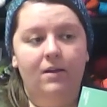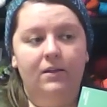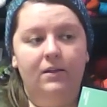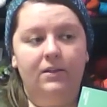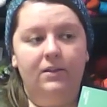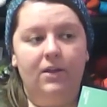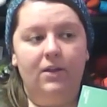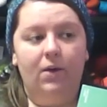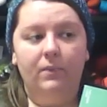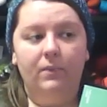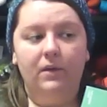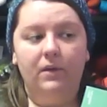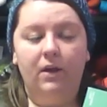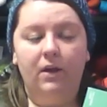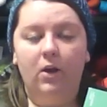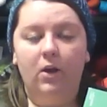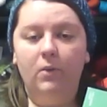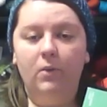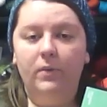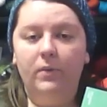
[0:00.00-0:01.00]
So I'm going
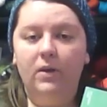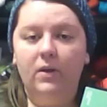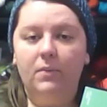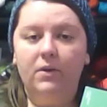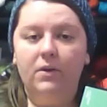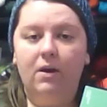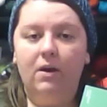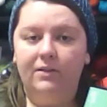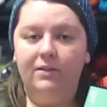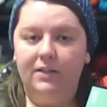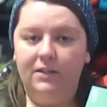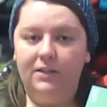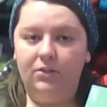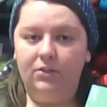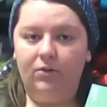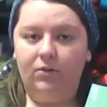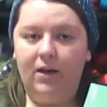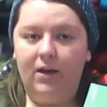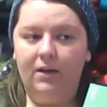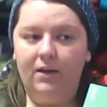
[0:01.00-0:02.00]
to open up a contest
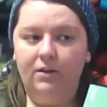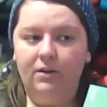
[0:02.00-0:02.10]
thread.